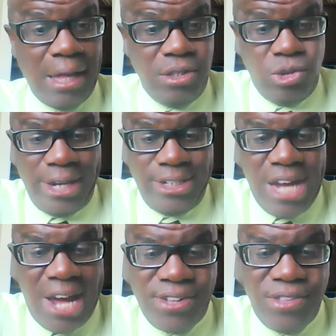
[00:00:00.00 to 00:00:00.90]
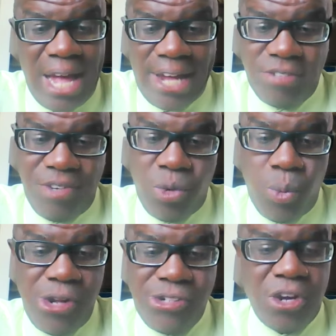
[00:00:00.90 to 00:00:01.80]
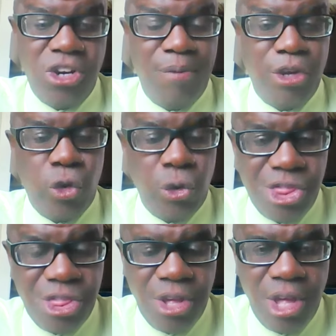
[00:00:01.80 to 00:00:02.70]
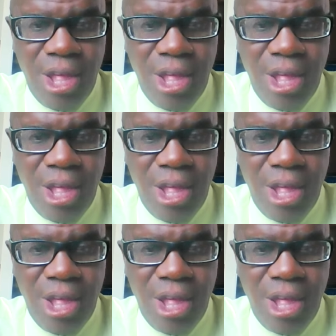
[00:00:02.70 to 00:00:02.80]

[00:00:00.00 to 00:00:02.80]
You know, I did ask in the last video, where is economic growth?